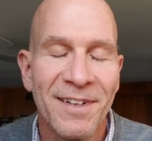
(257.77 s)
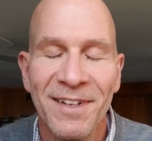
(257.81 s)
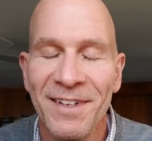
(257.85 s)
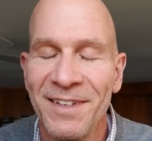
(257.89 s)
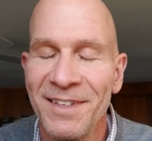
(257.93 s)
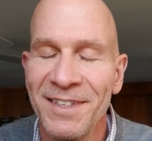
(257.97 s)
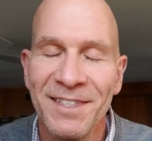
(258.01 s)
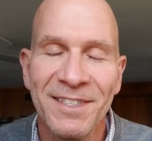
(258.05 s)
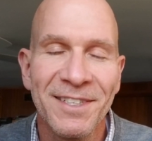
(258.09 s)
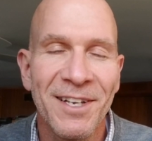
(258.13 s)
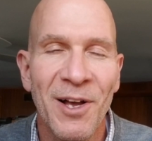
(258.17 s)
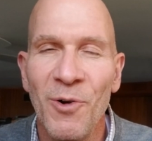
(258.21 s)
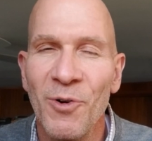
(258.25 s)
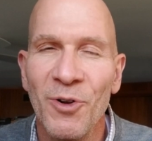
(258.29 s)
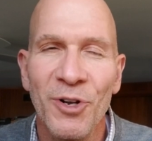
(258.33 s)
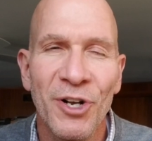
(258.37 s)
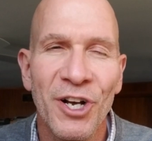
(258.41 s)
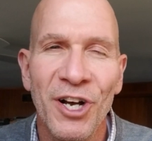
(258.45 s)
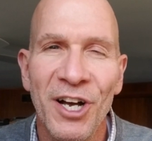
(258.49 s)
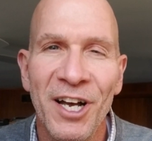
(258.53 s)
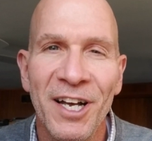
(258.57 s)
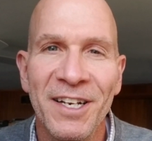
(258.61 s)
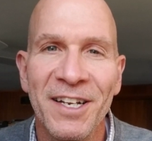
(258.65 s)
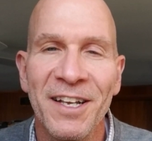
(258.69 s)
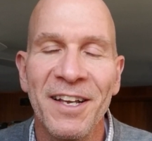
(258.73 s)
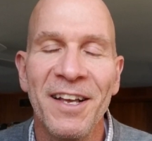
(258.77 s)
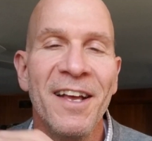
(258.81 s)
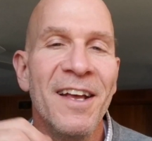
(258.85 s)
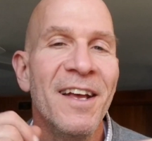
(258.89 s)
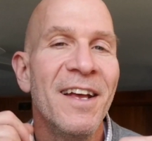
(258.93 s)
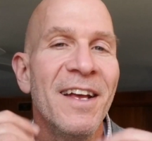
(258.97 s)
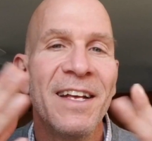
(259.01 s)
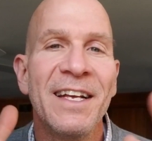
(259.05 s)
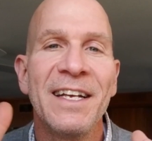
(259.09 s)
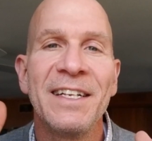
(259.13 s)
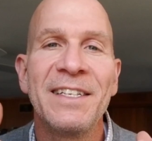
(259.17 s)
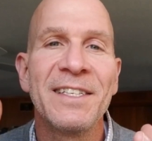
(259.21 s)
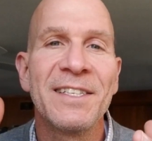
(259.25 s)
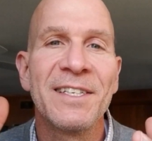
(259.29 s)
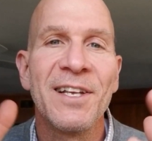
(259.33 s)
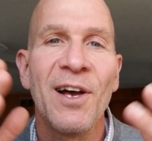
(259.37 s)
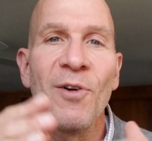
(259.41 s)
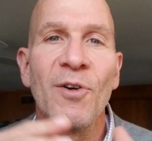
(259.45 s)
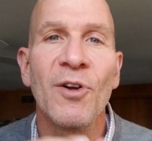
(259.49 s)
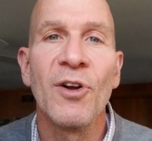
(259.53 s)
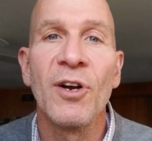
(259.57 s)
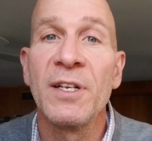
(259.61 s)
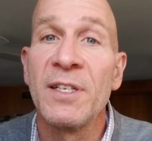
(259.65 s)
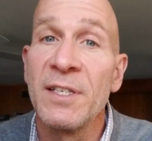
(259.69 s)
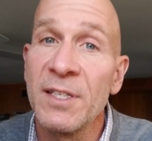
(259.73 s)
So good. It's so
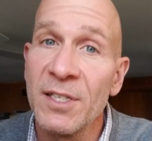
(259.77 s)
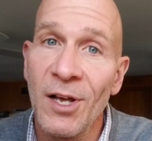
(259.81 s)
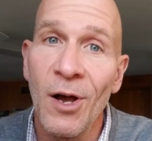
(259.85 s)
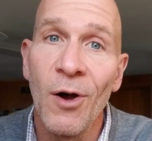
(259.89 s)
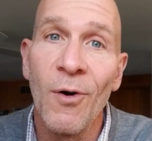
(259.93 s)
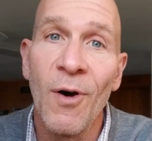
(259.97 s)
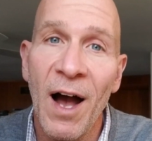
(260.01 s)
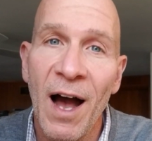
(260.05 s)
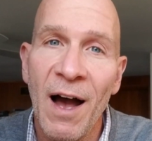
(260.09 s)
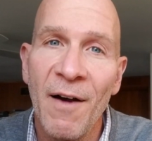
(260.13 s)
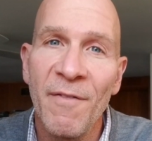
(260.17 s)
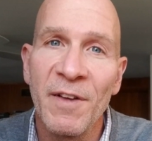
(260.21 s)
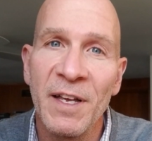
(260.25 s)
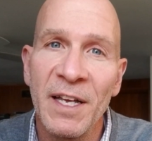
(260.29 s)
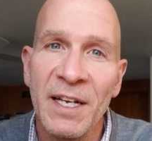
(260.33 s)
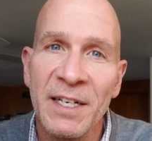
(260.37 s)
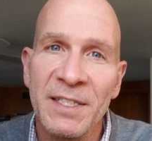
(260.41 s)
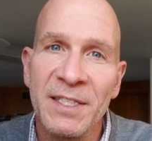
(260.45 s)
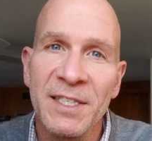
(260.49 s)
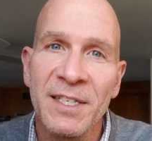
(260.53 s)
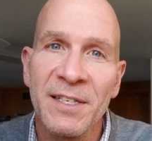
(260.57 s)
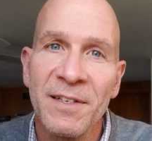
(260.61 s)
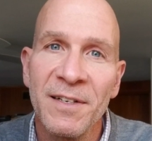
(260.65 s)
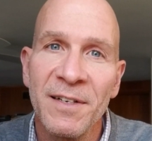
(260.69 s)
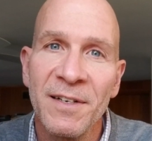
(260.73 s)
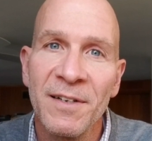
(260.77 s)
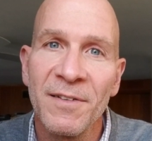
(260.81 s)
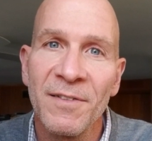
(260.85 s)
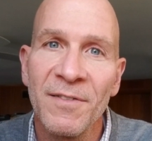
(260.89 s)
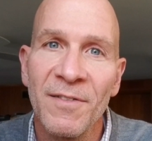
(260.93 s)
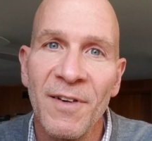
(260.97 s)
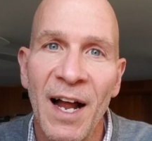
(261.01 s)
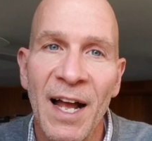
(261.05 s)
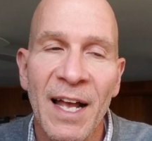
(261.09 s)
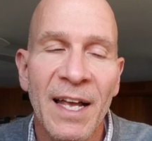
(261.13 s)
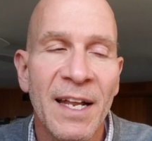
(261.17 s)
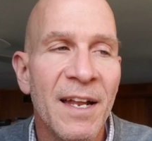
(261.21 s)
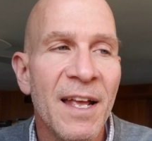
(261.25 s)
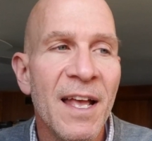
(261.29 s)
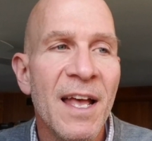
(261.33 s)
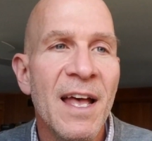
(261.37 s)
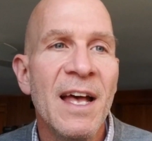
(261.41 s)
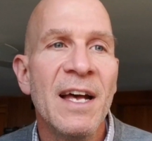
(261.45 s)
good, so obvious, right?